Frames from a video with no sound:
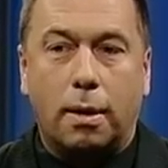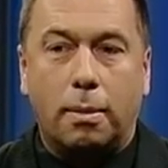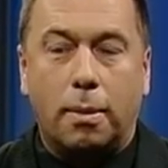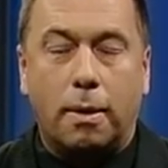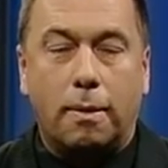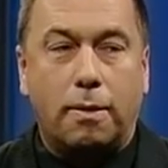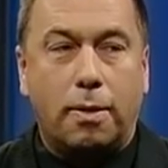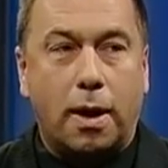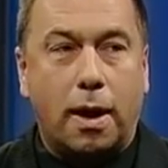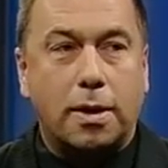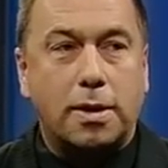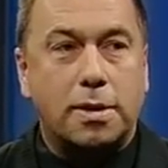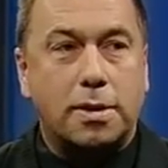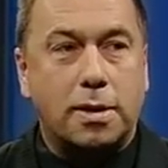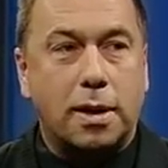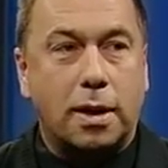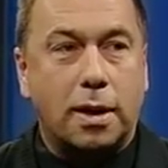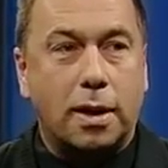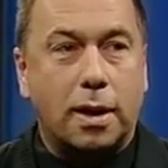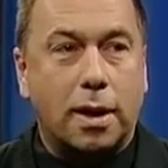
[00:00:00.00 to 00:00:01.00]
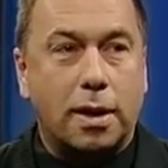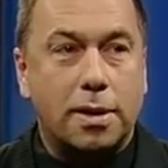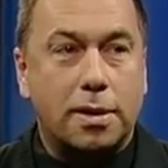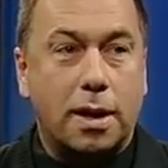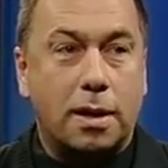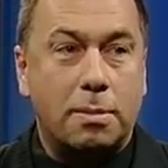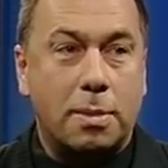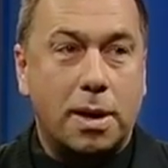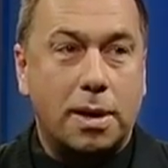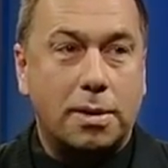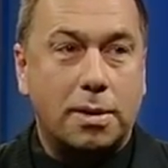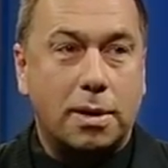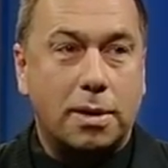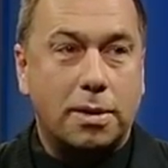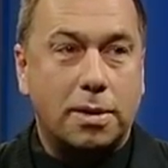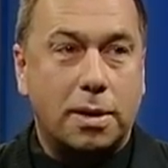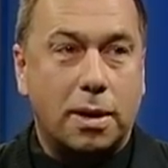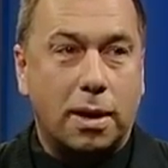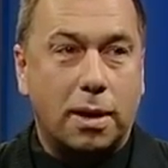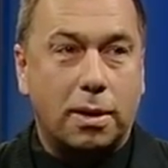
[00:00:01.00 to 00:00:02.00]
if that's sending us a
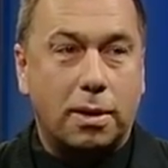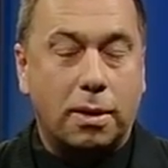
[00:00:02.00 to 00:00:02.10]
message that,